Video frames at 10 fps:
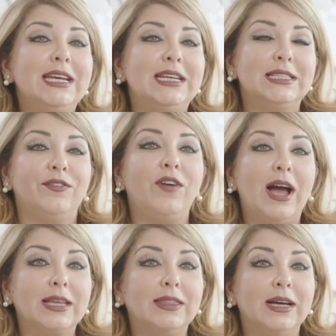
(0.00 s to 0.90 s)
is the
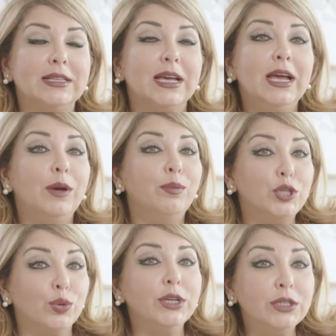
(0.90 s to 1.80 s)
fact that
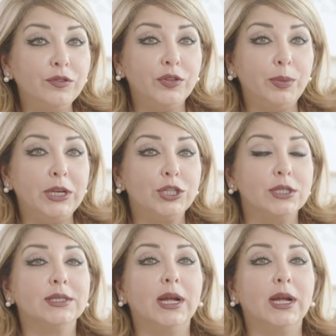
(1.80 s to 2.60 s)
majority of the patients